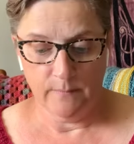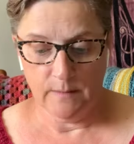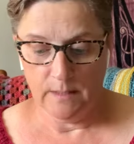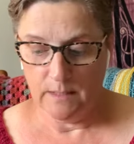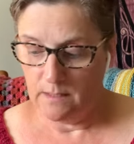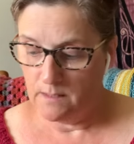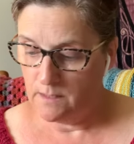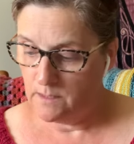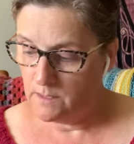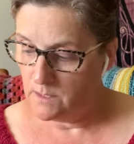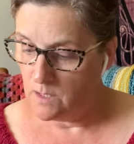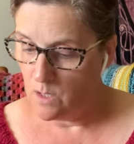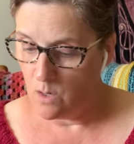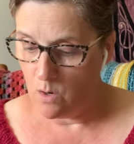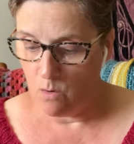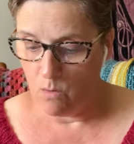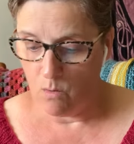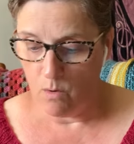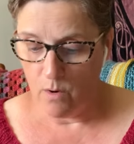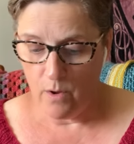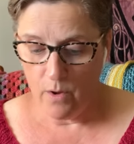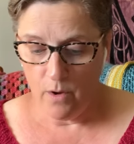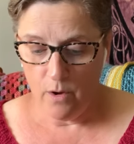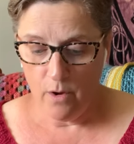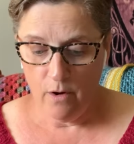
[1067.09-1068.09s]
So
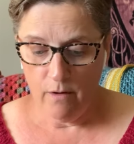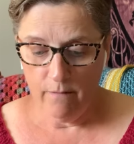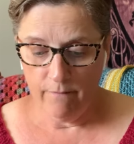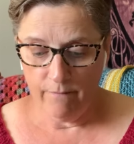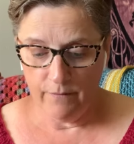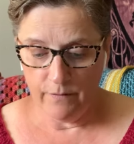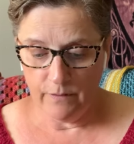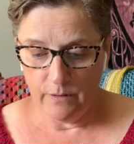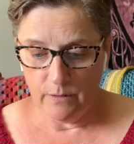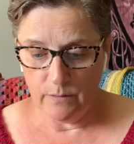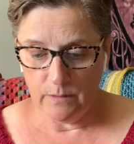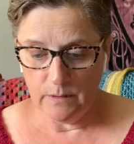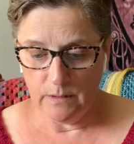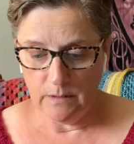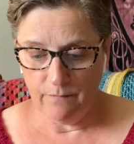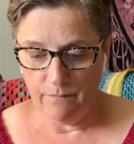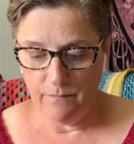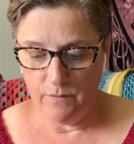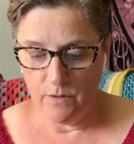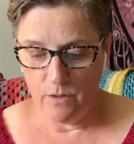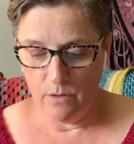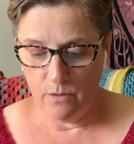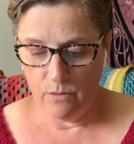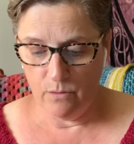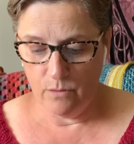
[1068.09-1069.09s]
for those of
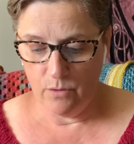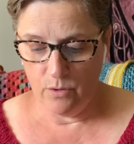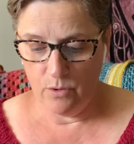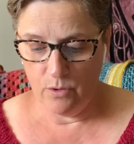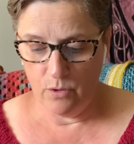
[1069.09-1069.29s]
you